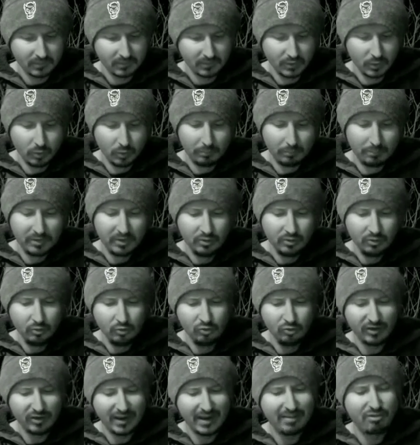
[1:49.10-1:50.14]
You
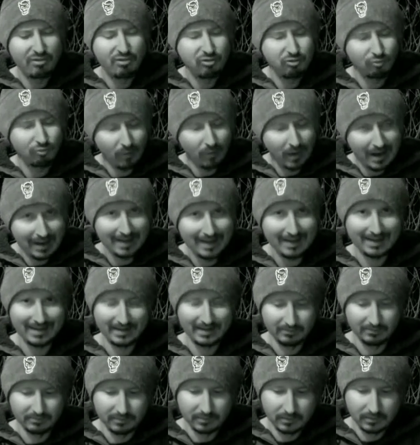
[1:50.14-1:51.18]
abuse and
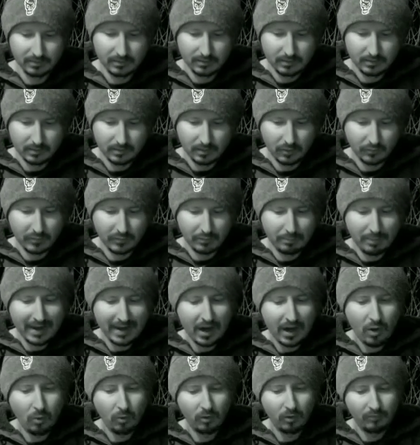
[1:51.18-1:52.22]
thrive on the
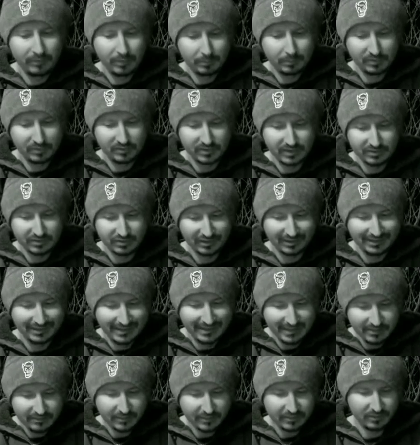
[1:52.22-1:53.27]
power of your position
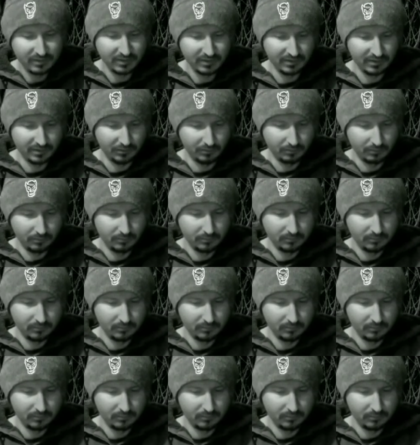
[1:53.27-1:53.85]
given to you,